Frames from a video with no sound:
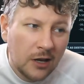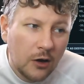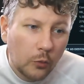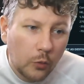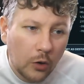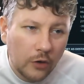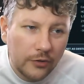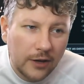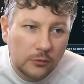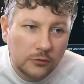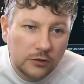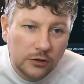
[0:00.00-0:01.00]
What that
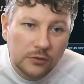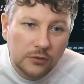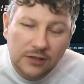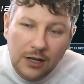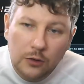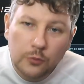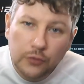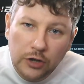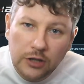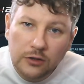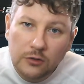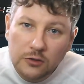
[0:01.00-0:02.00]
will do is that will
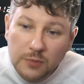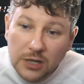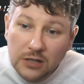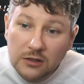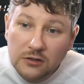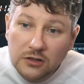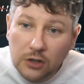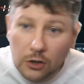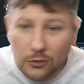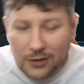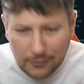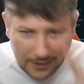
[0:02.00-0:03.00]
bring your speeder to you.
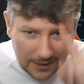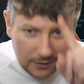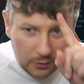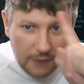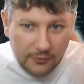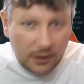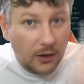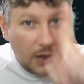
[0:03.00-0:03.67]
Now however,